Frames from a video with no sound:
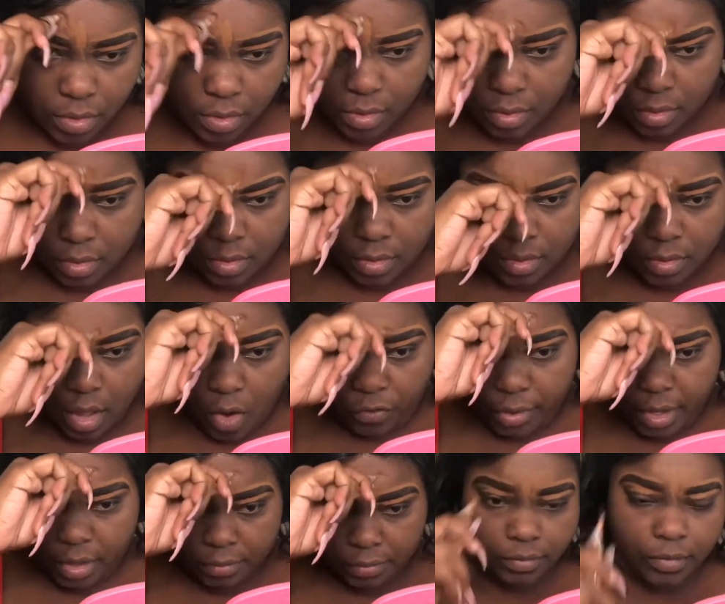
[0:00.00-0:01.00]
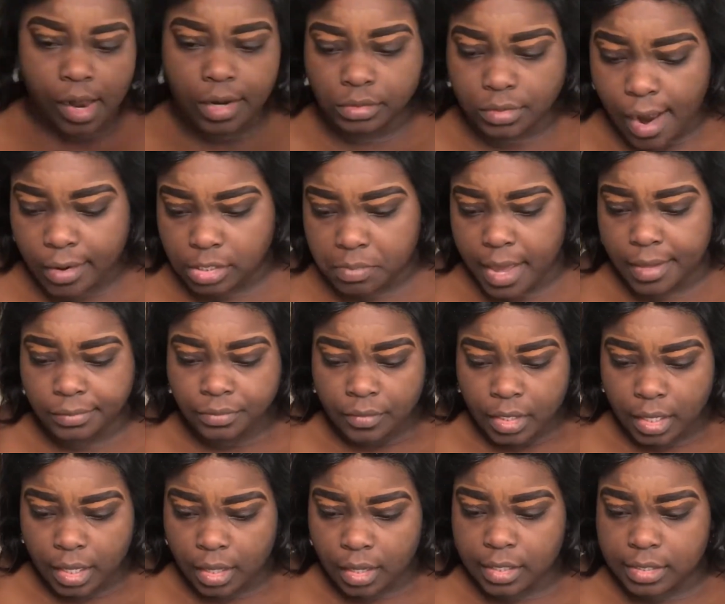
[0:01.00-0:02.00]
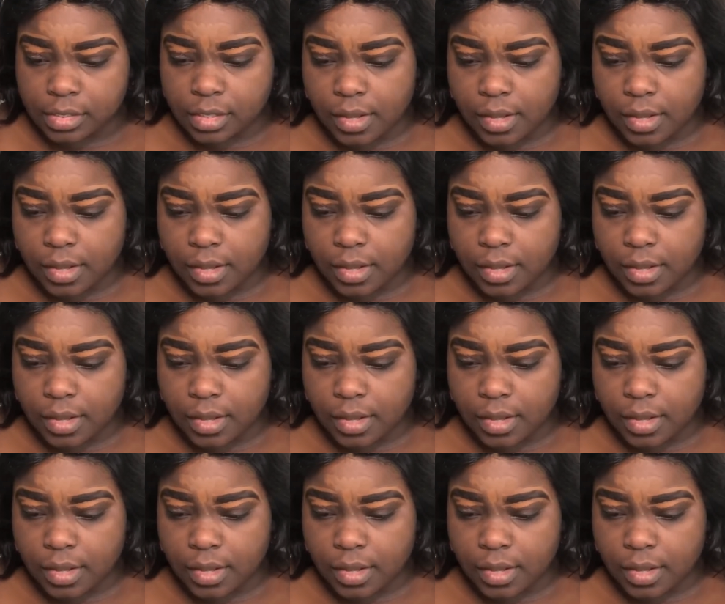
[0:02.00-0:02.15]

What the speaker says: And then I'm going to go ahead and put that all over my